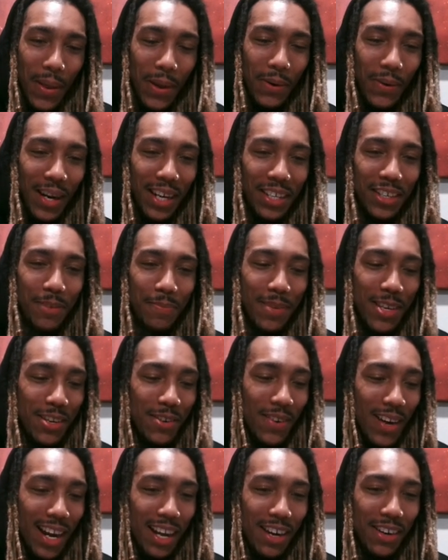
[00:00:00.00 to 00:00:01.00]
What you mean?
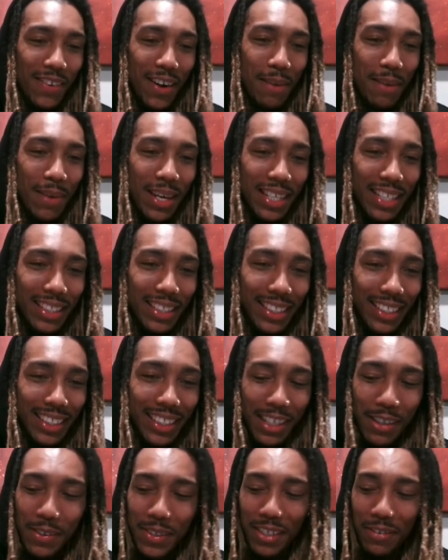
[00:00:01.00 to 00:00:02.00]
What, what made you think I
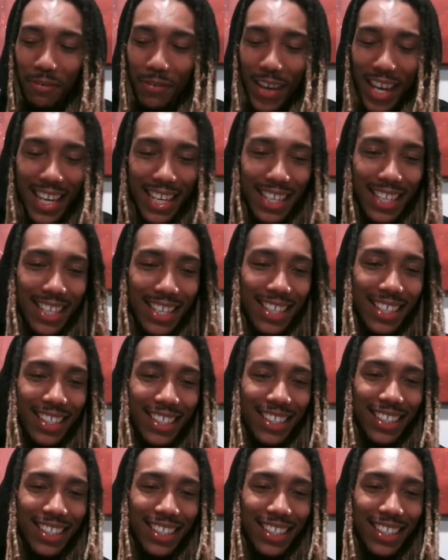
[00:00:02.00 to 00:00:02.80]
was fake?